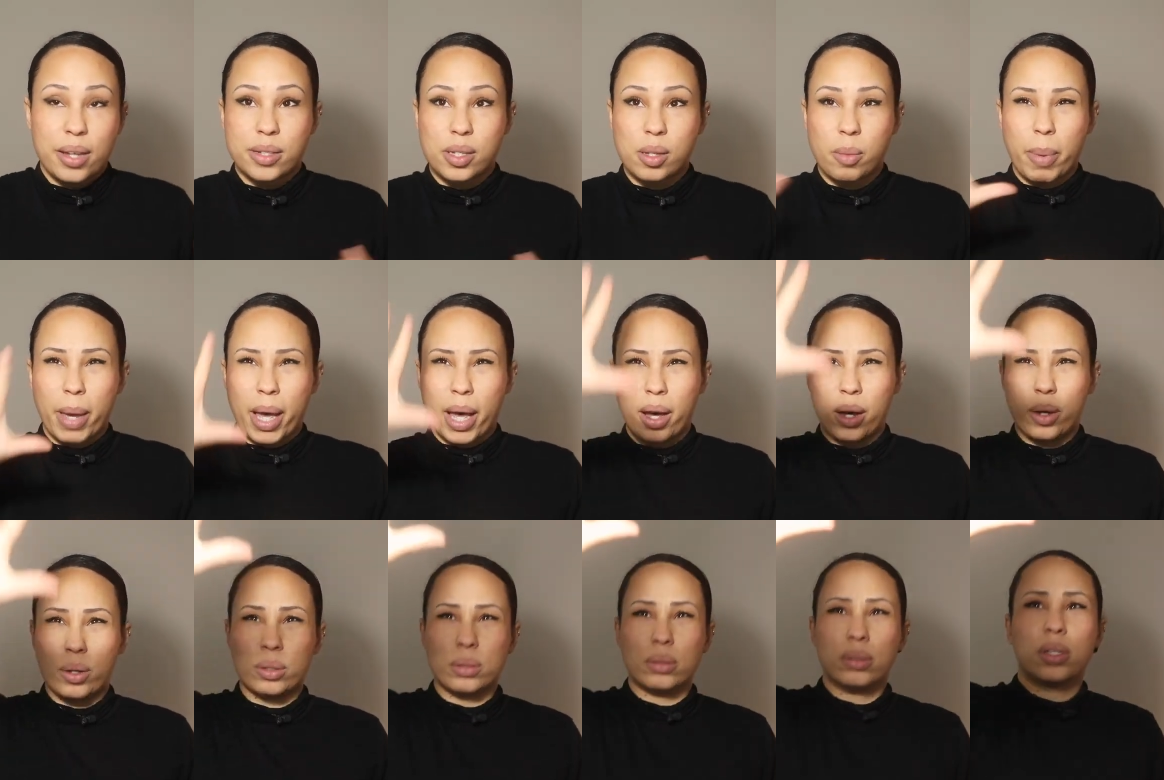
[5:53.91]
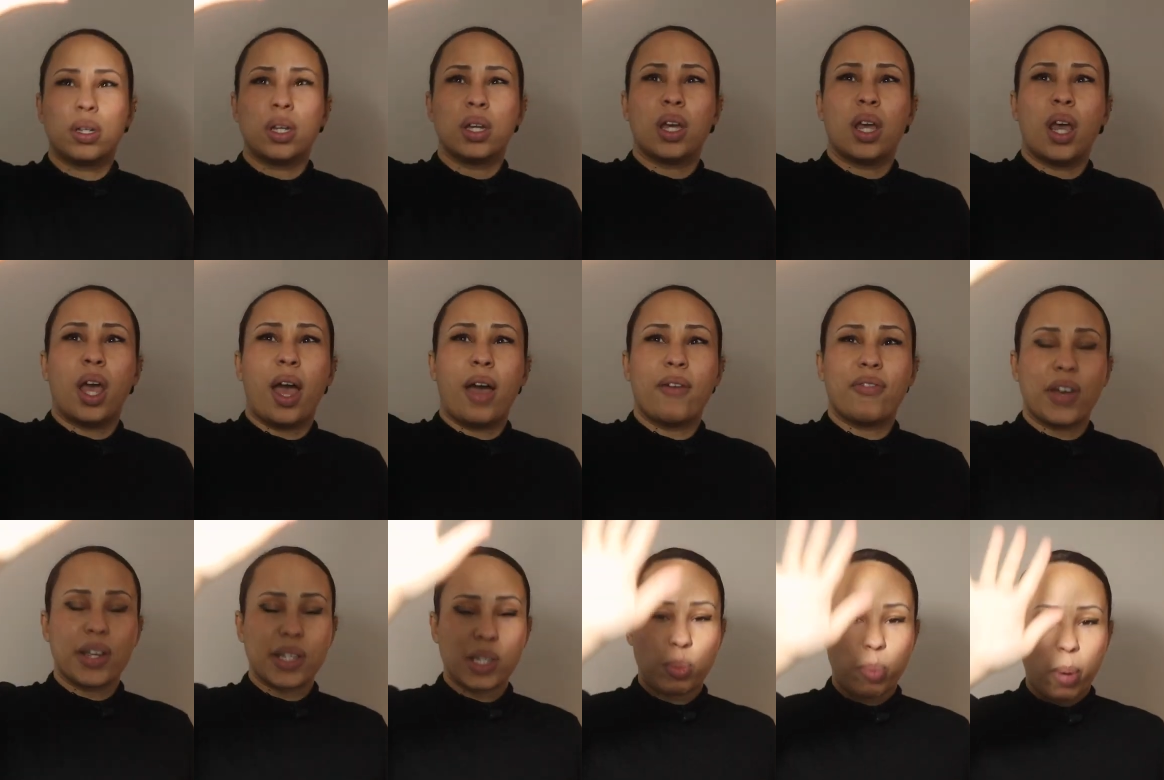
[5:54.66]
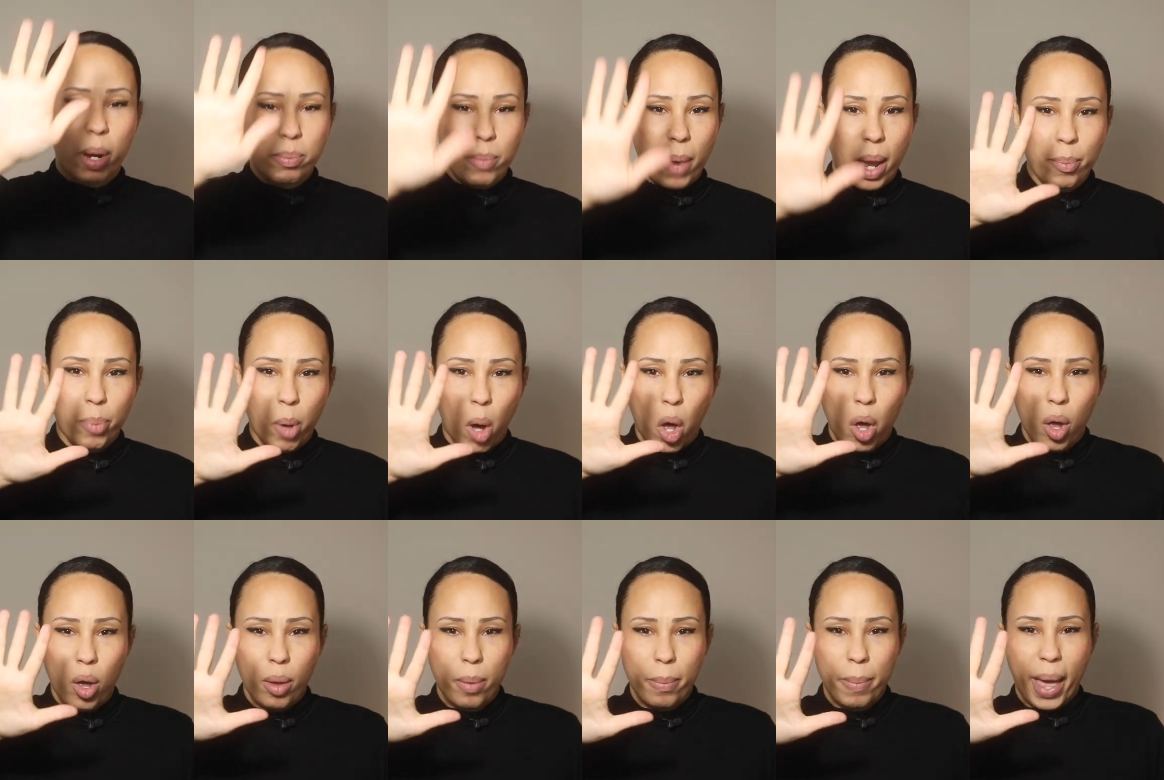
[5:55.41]
It's about if I spread my
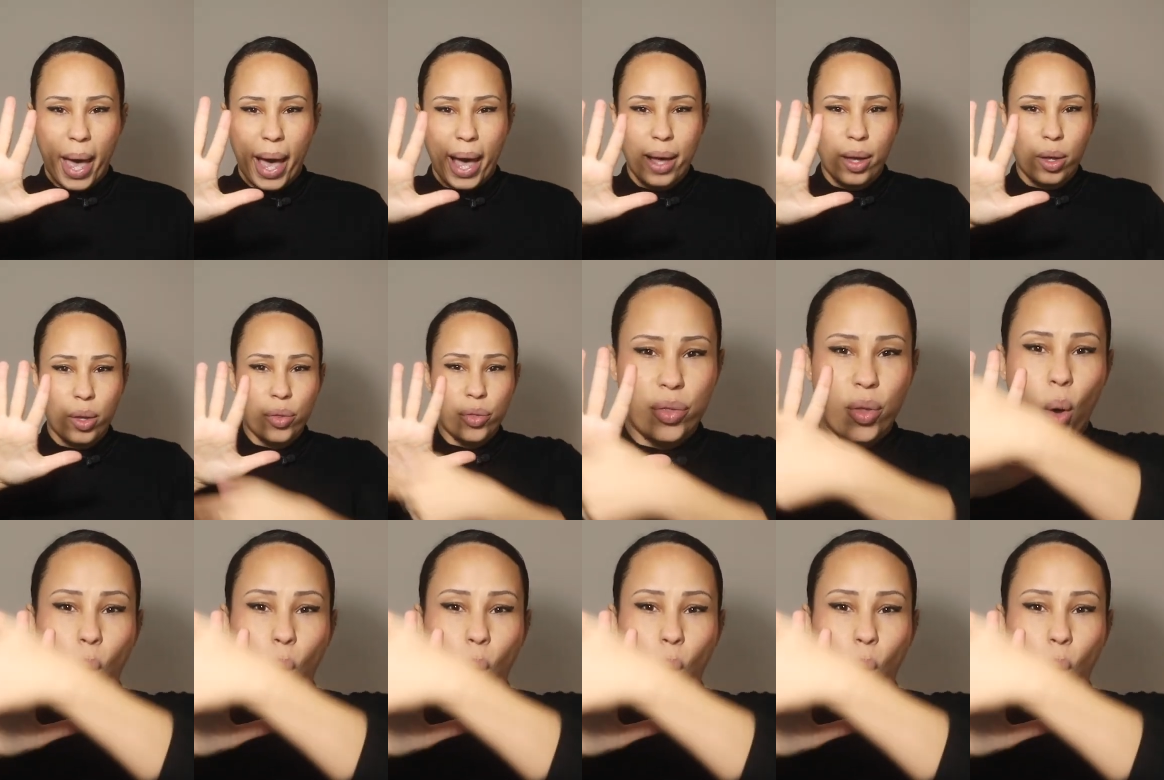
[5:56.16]
palm out,